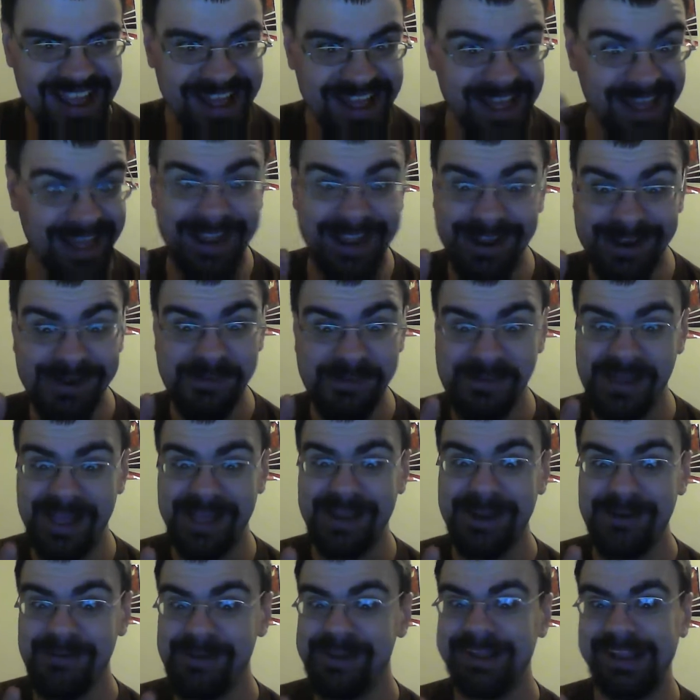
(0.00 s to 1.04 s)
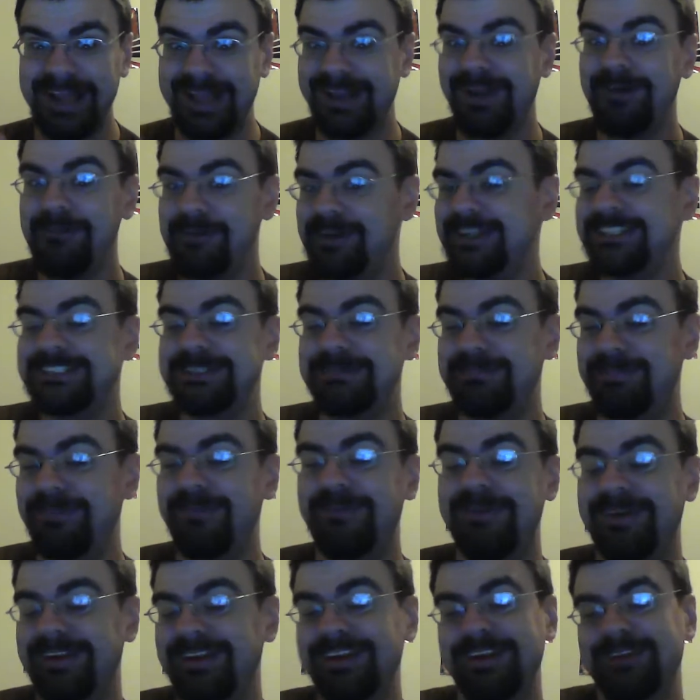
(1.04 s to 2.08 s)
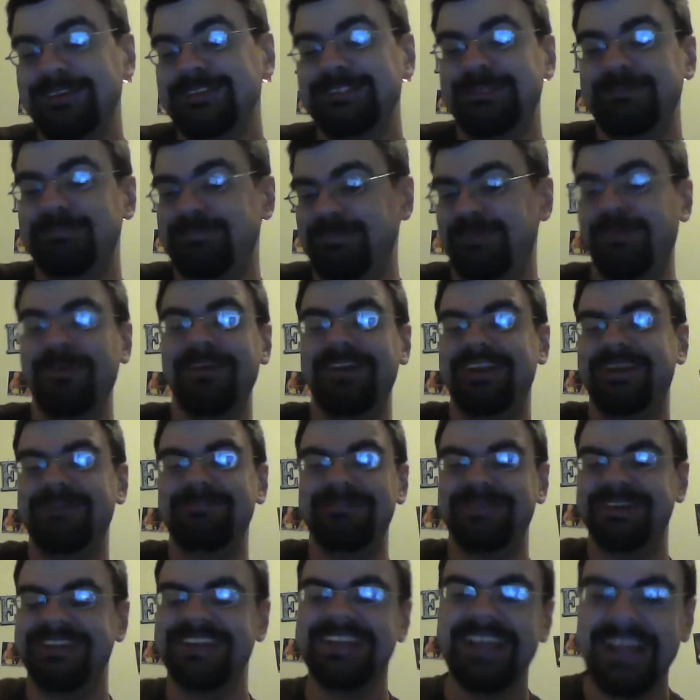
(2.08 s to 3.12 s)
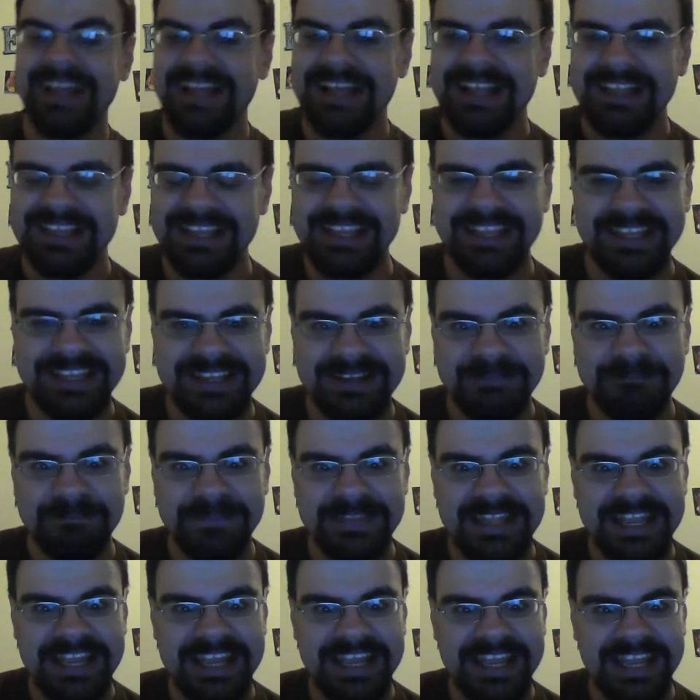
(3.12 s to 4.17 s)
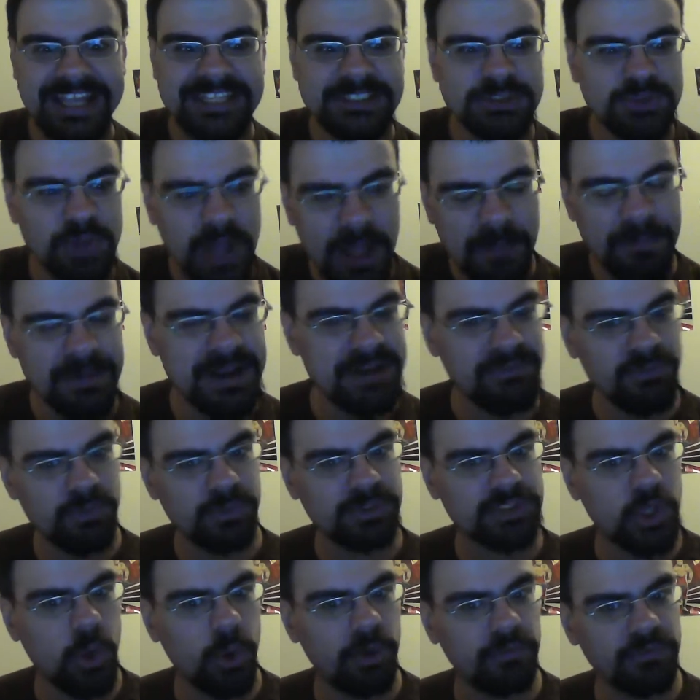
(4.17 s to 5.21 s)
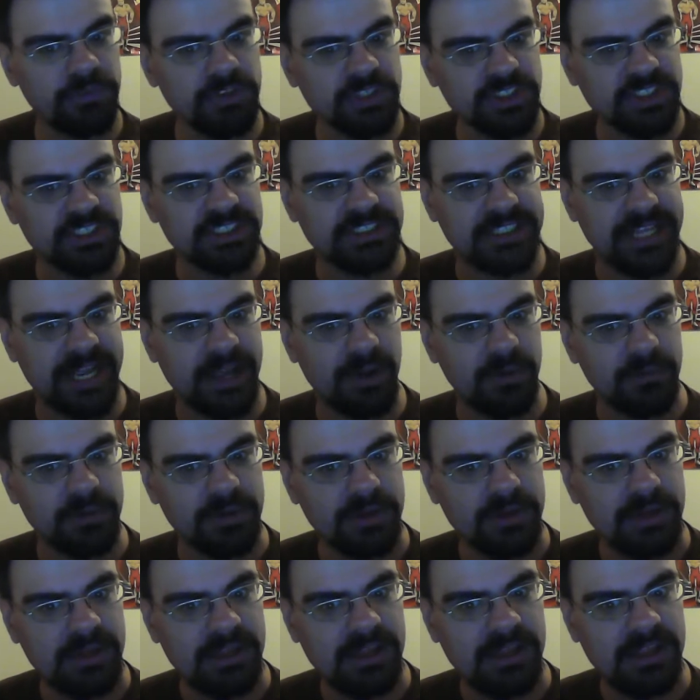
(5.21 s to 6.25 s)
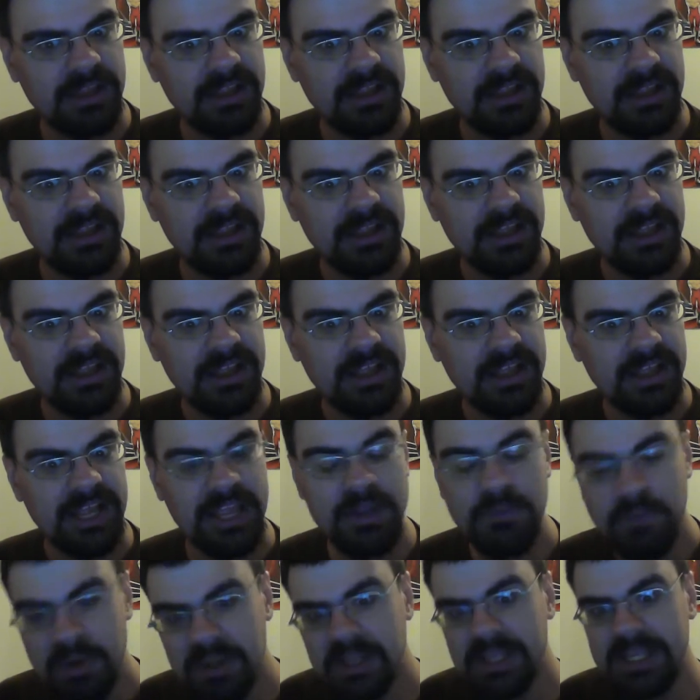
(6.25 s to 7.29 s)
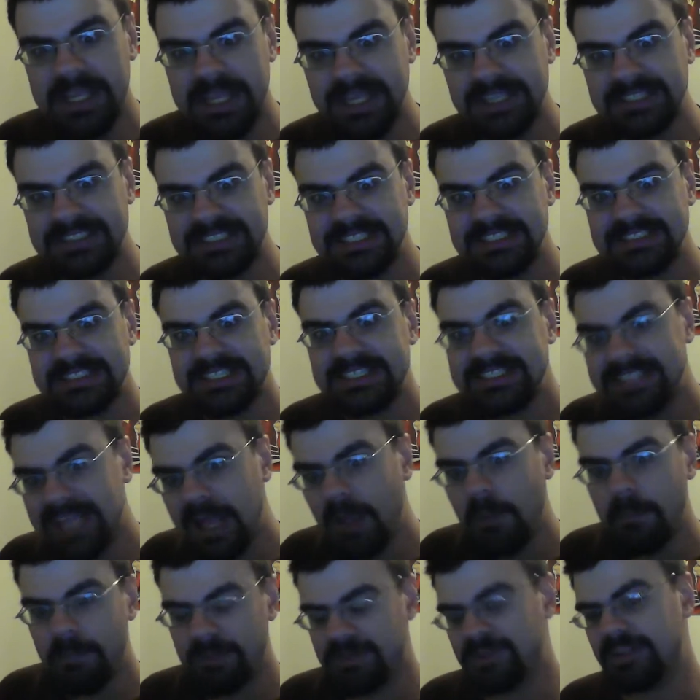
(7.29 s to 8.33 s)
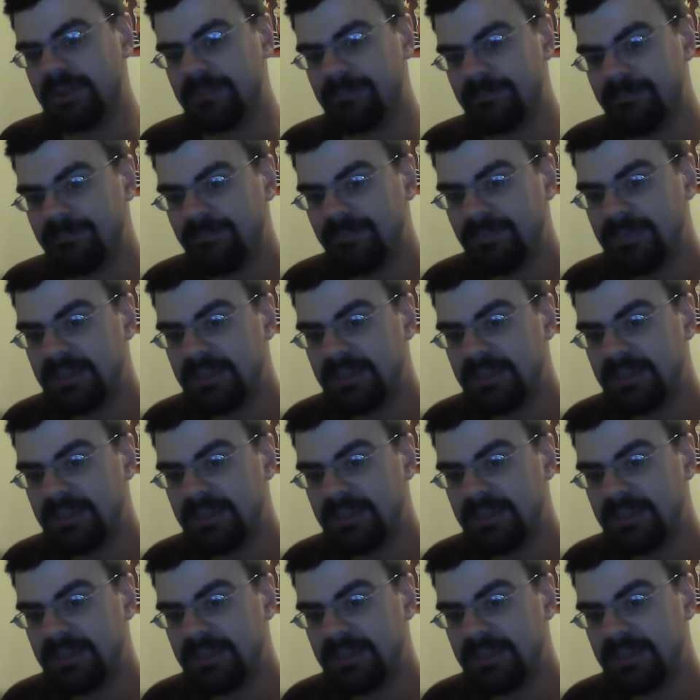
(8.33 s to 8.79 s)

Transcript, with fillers: I don't know. I don't. I don't want to support. You know, support it, but like he's dropping everyone's coefficient down. He really is. He's he's helping them.